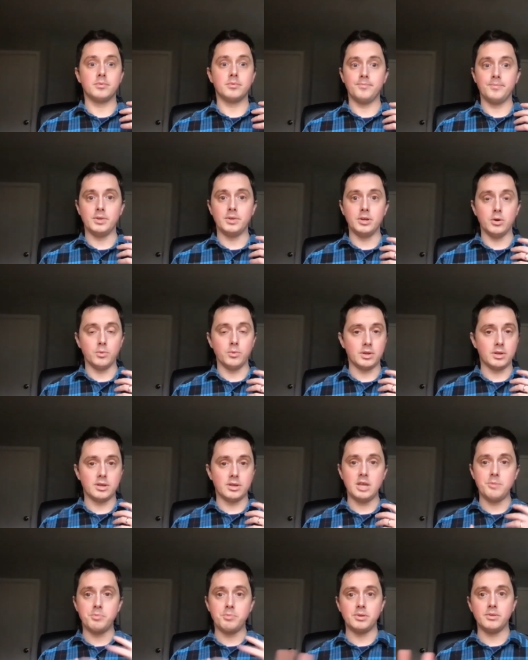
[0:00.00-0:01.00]
you know,
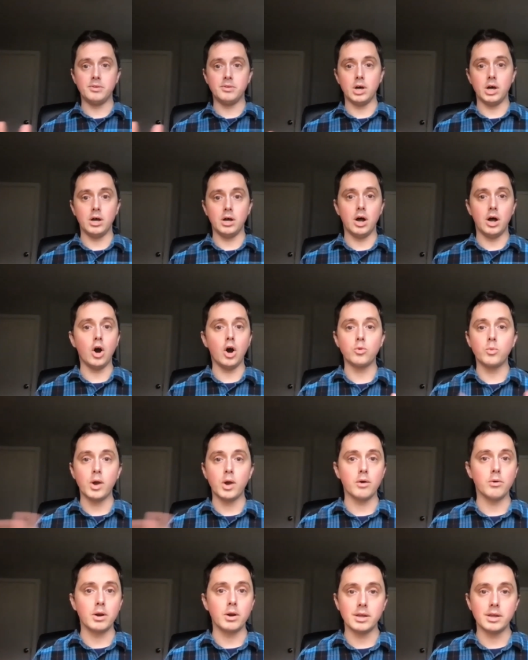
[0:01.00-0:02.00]
keeping the
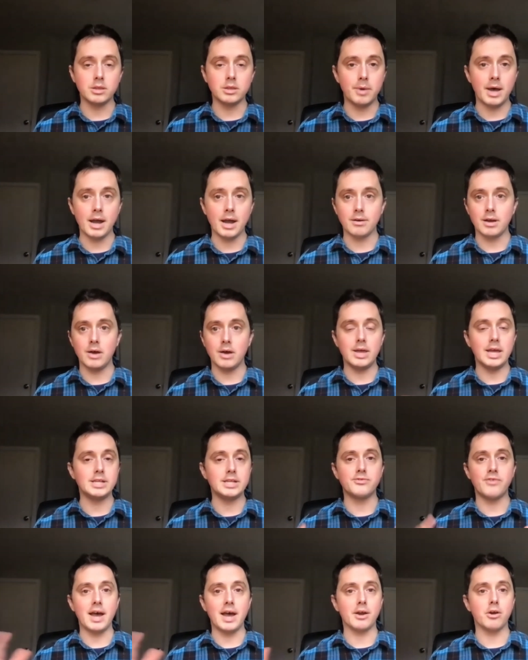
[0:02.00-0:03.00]
hardware running in the background,
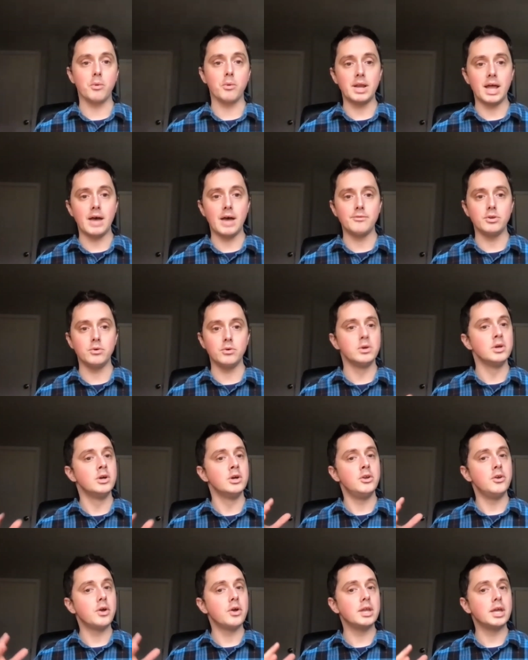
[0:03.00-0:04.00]
HVAC or what have you,
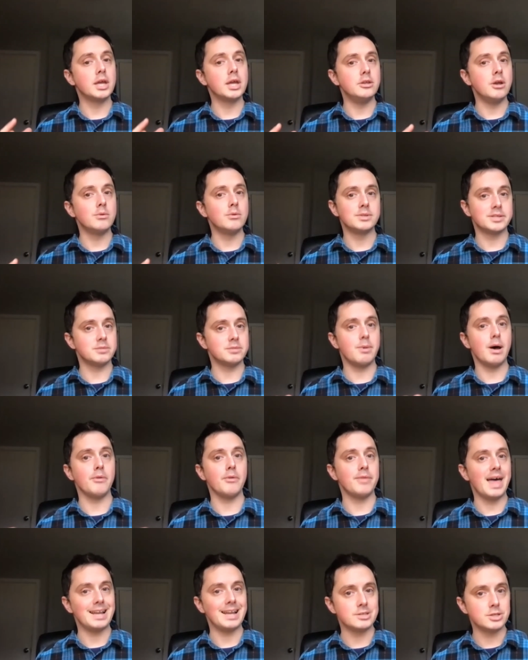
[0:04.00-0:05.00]
you're going to get notices about
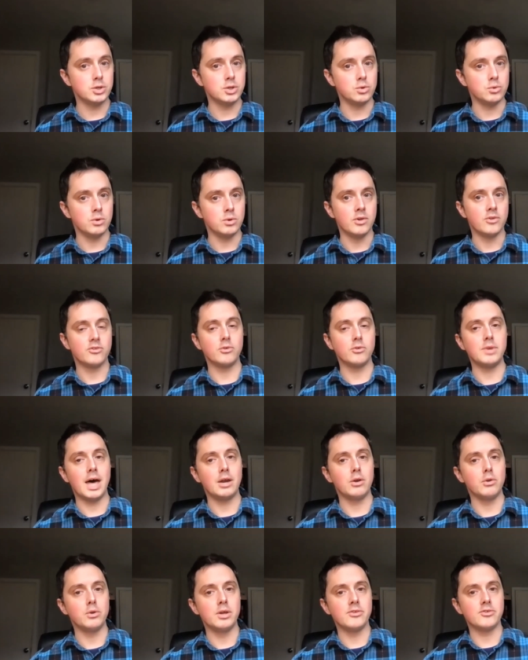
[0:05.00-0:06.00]
that too. So,
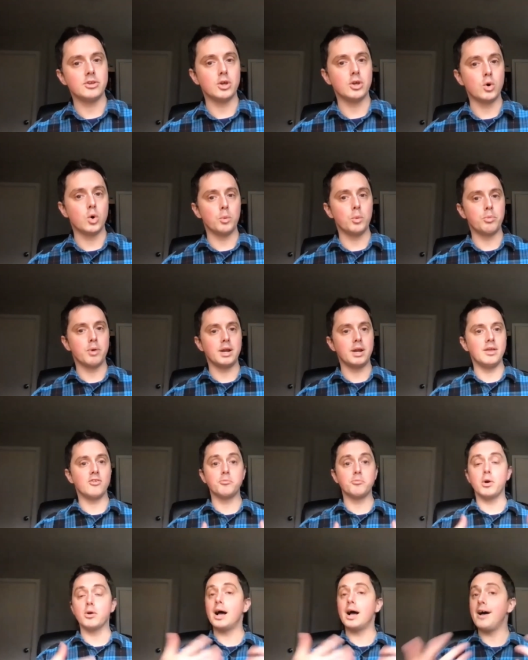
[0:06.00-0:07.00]
not only is it incorporating
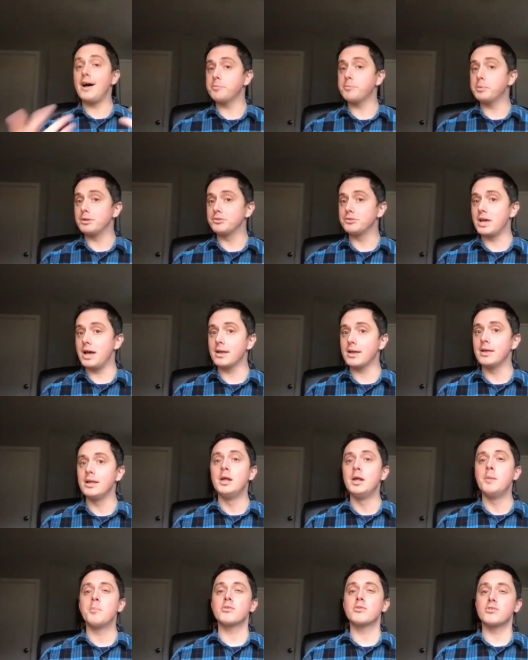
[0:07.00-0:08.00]
smart hospital tech,
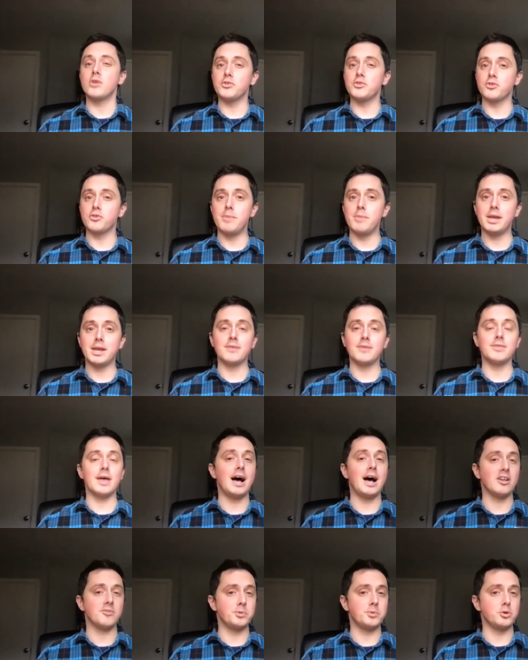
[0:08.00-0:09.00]
but it's also making the
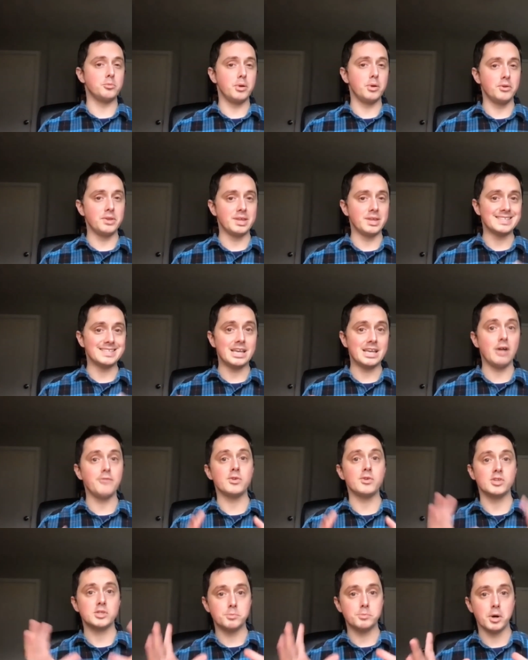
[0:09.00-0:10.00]
hospital building itself
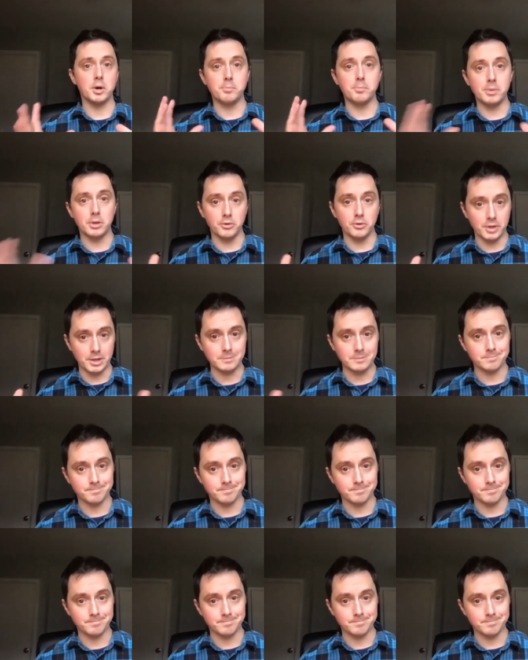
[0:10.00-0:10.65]
a smart building.